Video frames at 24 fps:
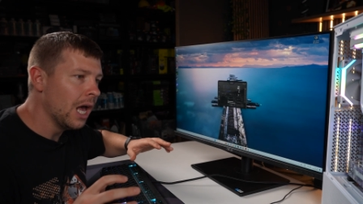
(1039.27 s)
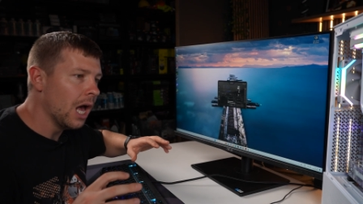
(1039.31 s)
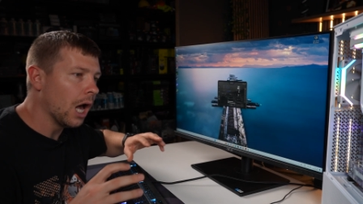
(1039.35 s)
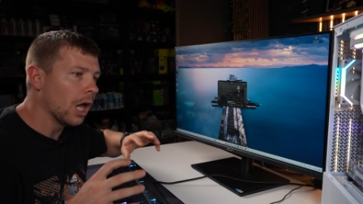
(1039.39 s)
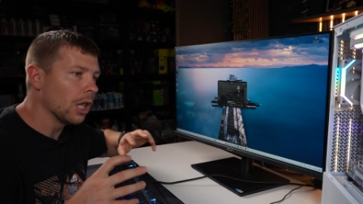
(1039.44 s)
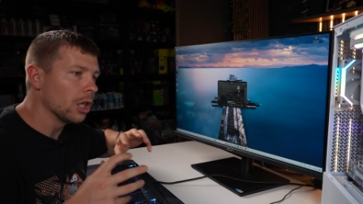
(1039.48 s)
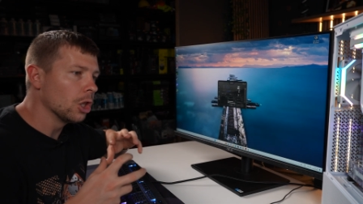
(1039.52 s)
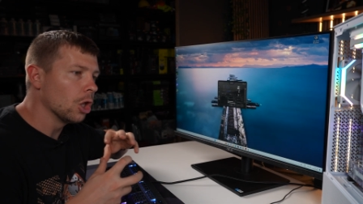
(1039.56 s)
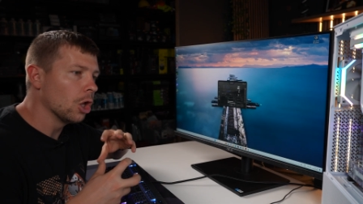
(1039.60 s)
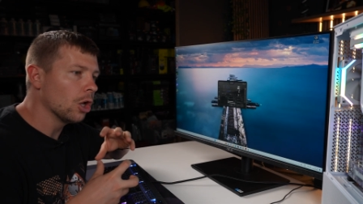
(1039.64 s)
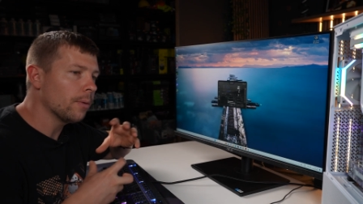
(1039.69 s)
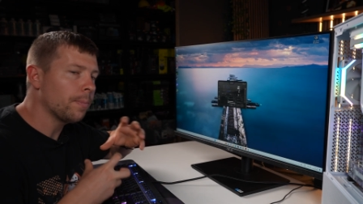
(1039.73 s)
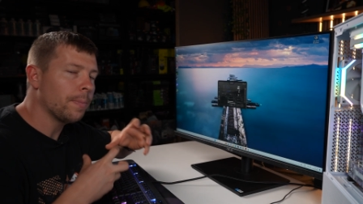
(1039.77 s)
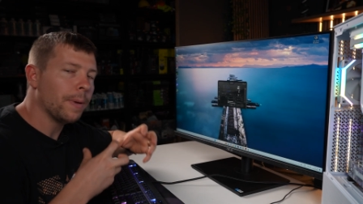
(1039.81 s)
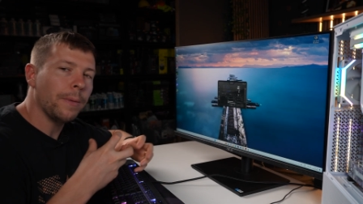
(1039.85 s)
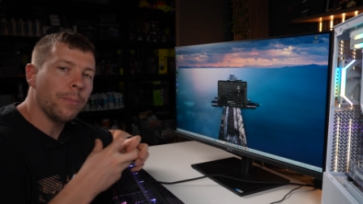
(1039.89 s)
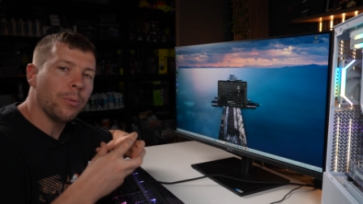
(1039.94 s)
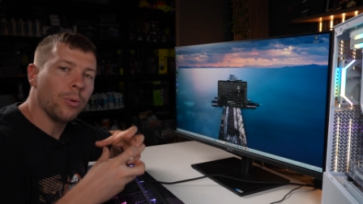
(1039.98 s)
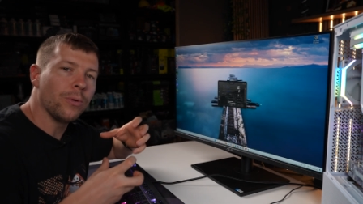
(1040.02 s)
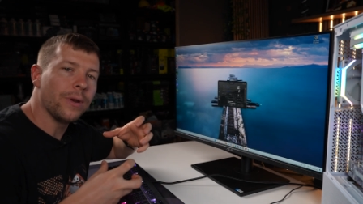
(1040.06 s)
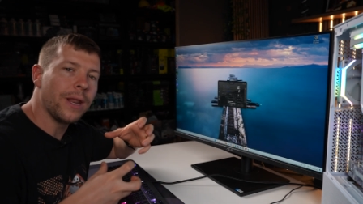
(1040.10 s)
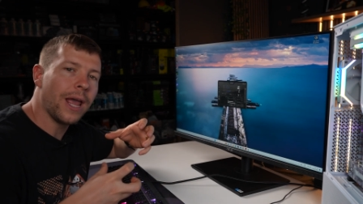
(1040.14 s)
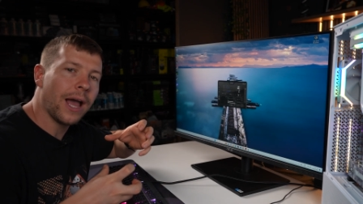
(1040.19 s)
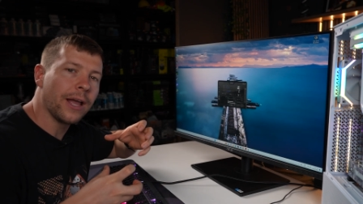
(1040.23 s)
a lot of
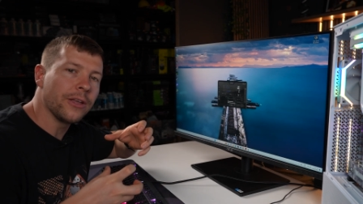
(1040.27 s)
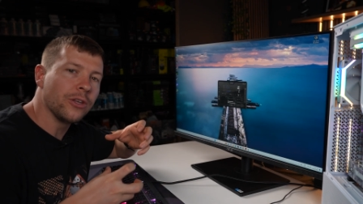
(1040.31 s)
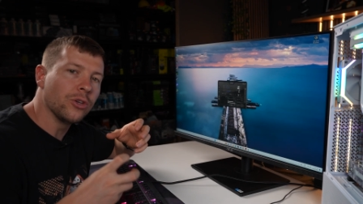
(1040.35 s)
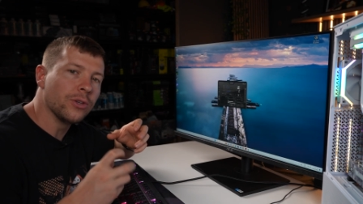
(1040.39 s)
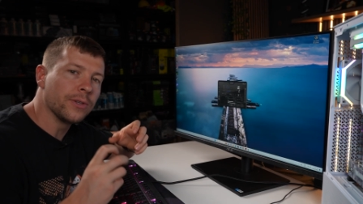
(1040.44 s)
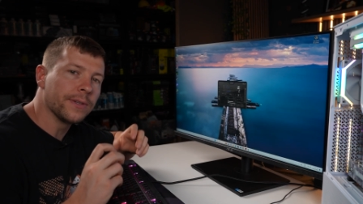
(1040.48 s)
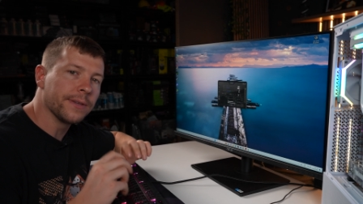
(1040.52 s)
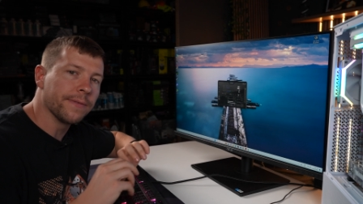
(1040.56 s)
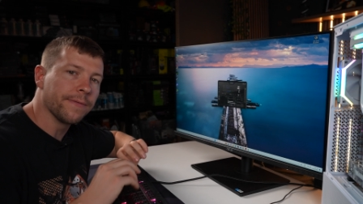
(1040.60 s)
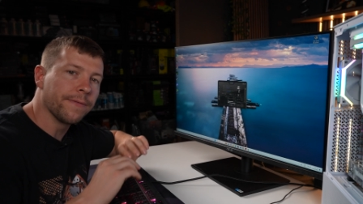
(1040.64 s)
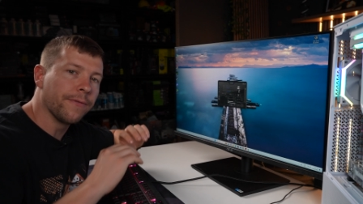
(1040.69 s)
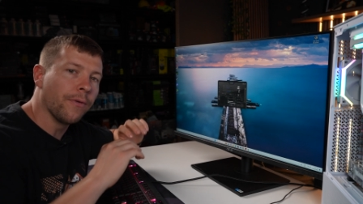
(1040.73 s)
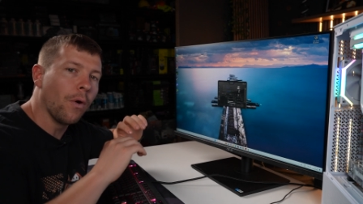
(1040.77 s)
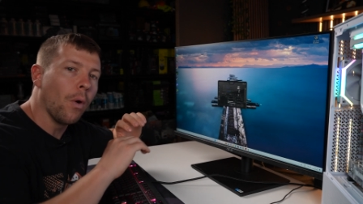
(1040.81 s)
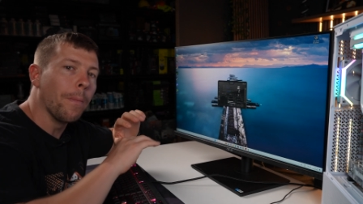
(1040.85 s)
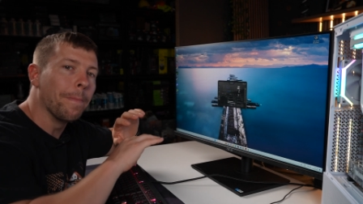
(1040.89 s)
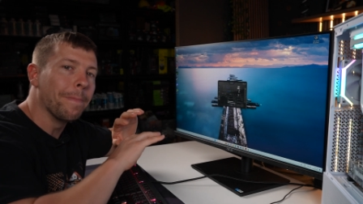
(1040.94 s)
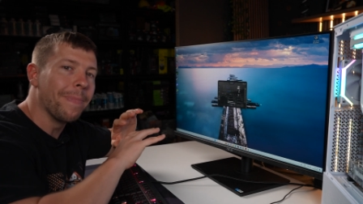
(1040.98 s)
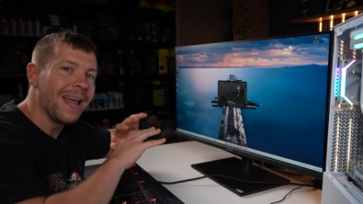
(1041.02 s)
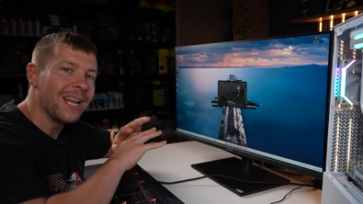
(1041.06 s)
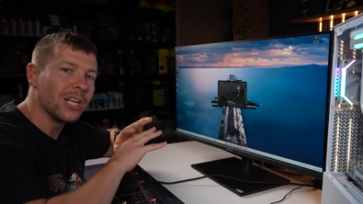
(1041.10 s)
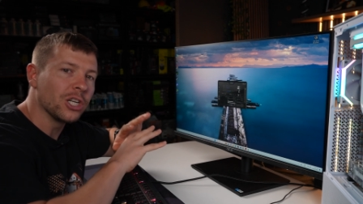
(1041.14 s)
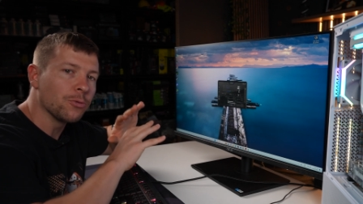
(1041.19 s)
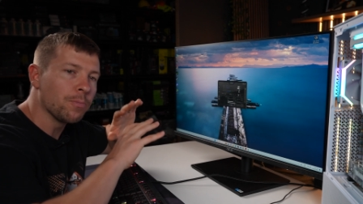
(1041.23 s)
people now use it for
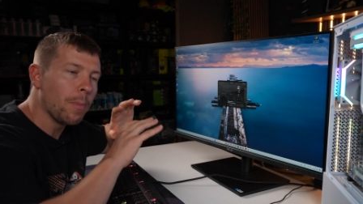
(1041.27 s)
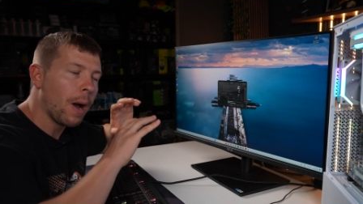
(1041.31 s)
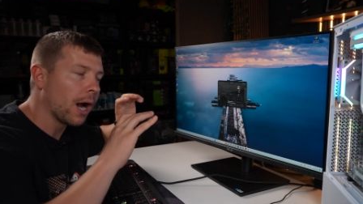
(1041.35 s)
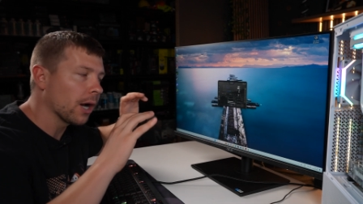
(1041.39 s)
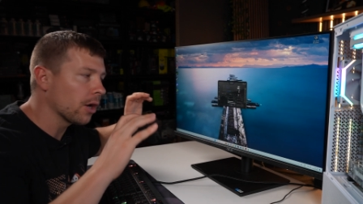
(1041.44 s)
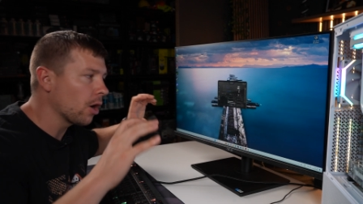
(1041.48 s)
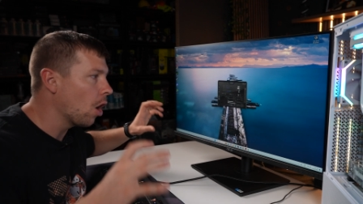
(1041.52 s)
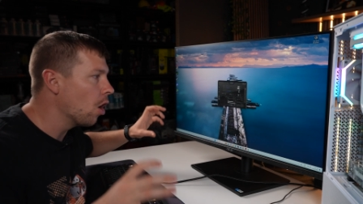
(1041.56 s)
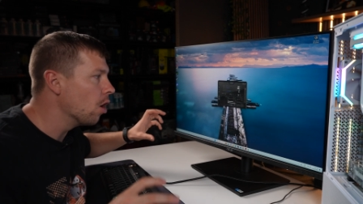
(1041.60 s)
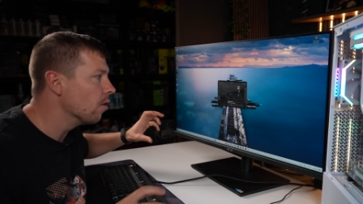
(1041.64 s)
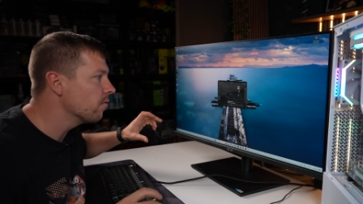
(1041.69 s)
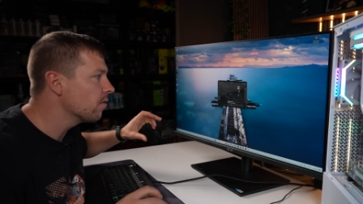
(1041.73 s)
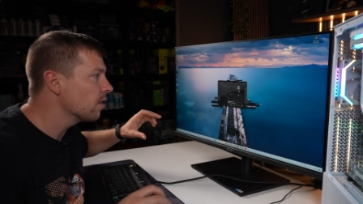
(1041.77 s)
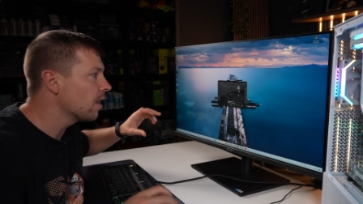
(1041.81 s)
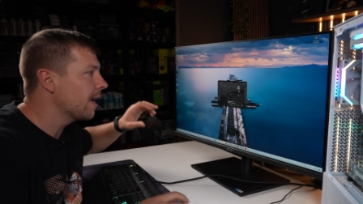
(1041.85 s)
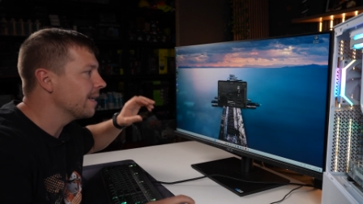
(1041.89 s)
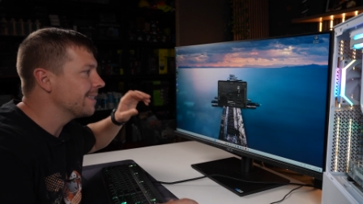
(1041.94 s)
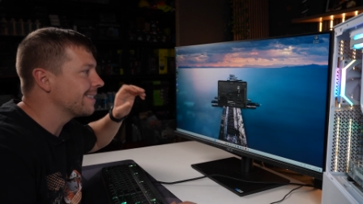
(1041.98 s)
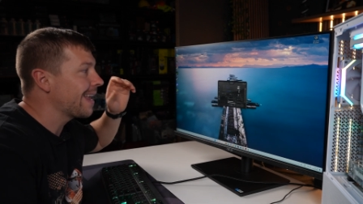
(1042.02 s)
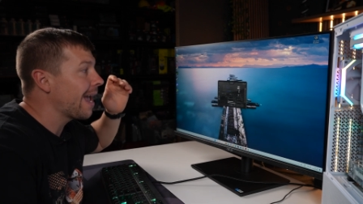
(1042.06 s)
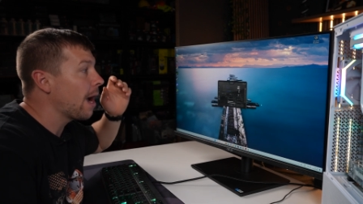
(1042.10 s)
benchmark overlays.